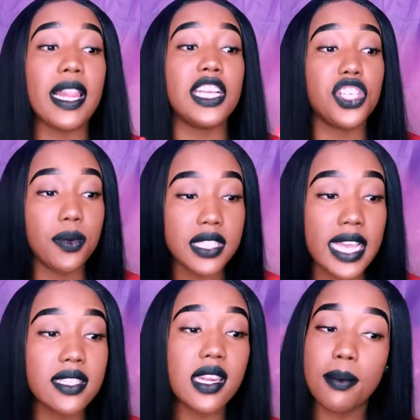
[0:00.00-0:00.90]
But like she was
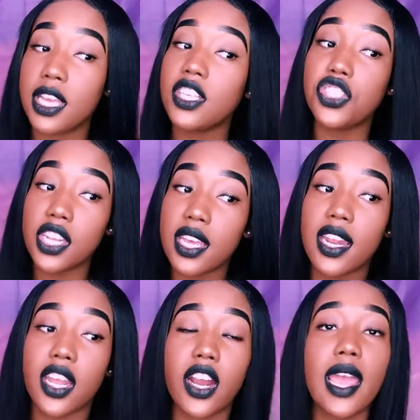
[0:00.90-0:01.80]
like stumbling because she
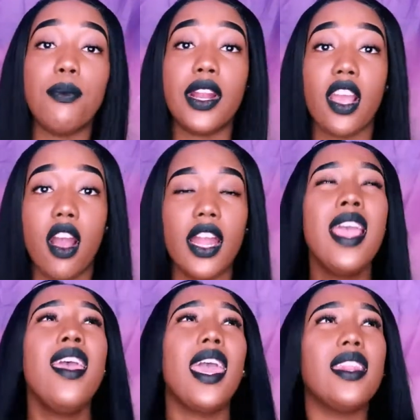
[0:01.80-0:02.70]
did hit her head pretty hard.
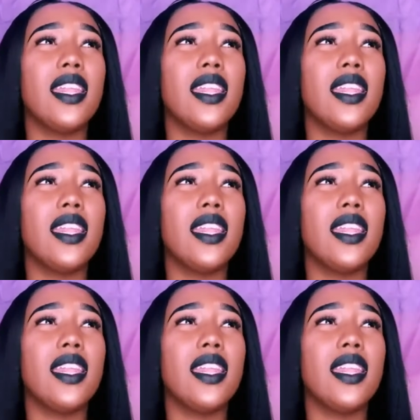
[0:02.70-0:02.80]
And